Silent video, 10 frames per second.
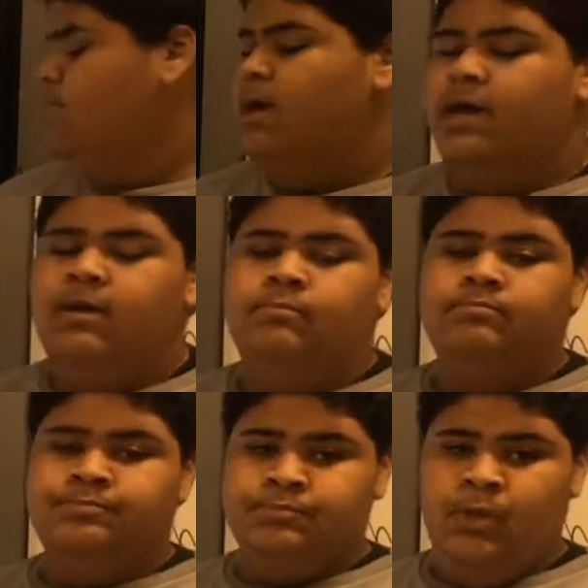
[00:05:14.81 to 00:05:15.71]
and my
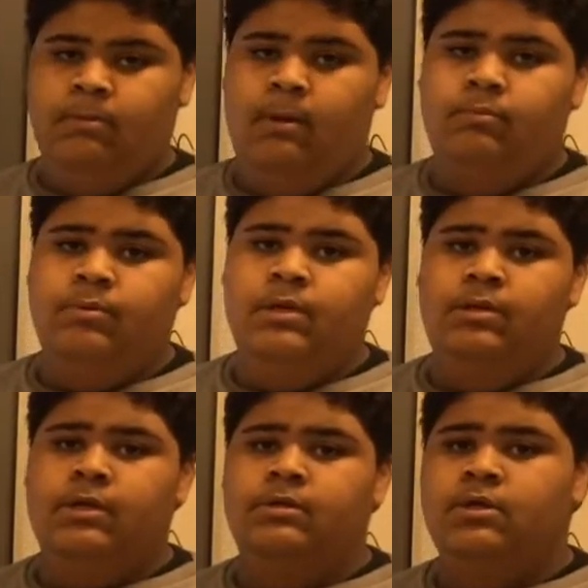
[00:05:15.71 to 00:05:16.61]

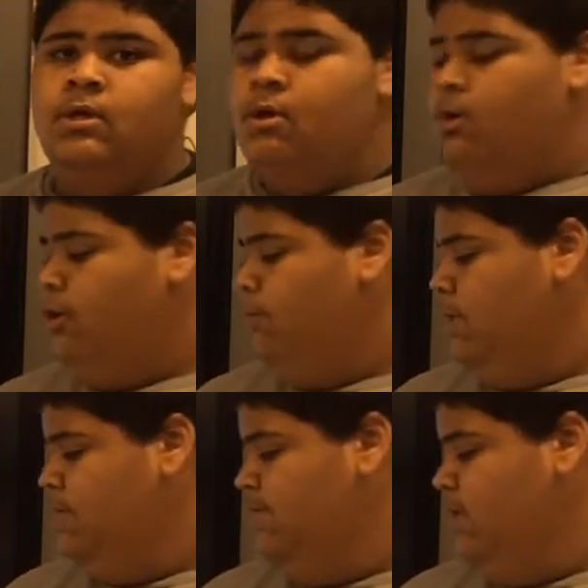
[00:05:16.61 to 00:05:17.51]
probability, or
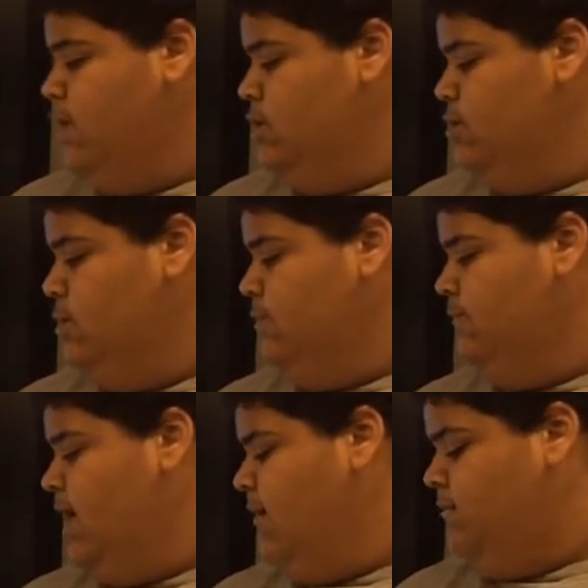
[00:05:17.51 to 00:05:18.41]
my p-value, was
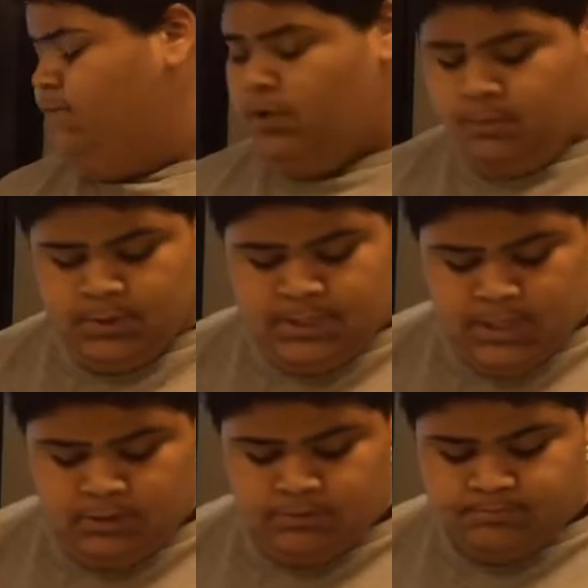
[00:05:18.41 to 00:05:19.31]
5 to
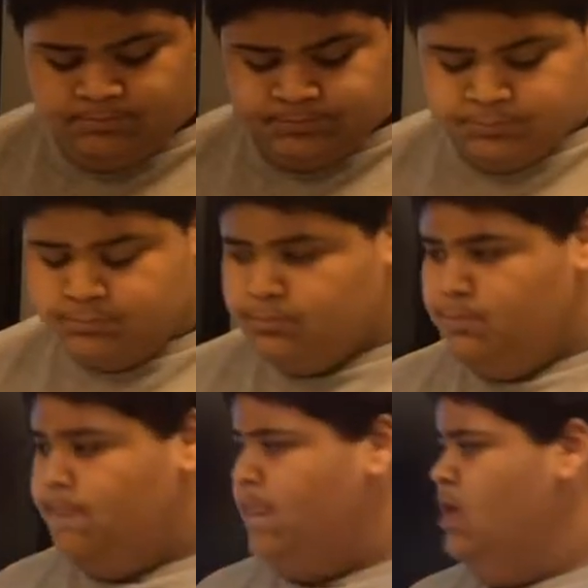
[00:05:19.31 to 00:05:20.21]
4%.
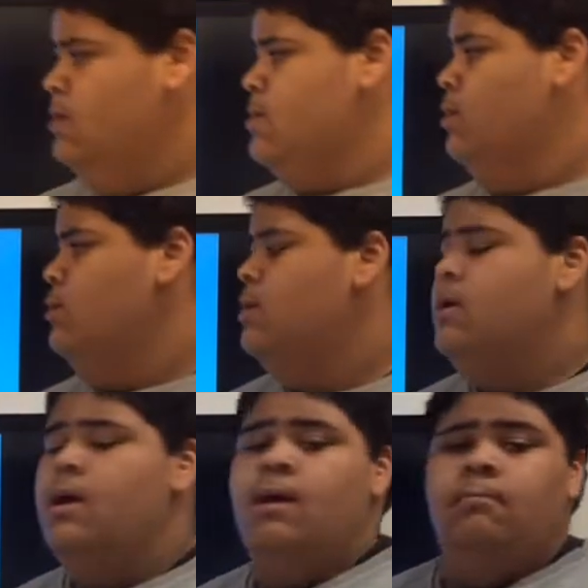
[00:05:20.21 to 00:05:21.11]
And so
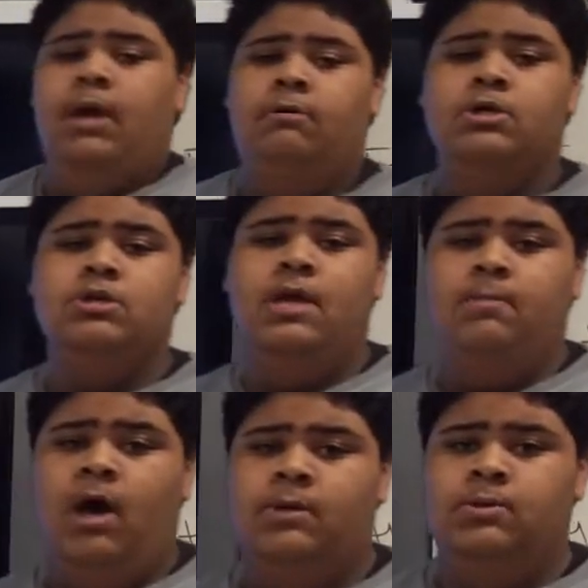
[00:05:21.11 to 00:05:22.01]
my original
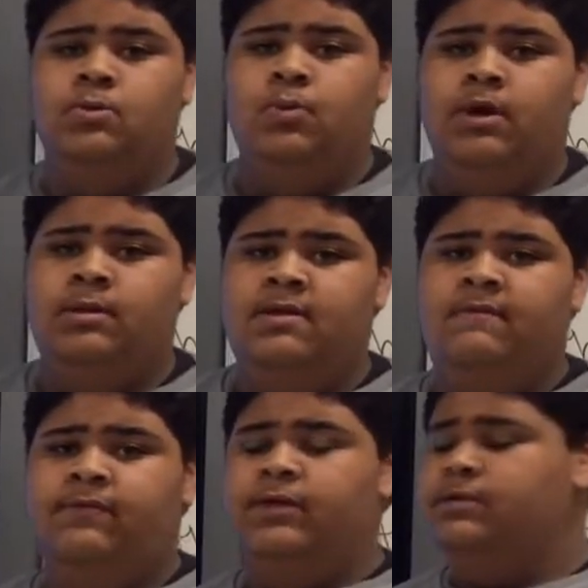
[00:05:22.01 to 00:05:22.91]
hypothesis was
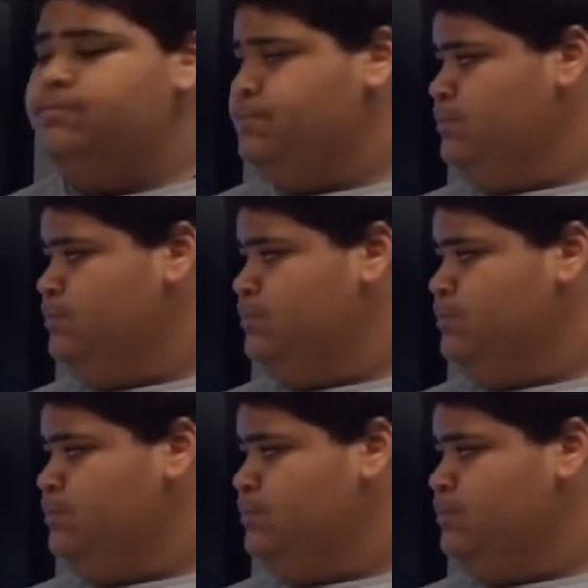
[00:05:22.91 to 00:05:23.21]
if the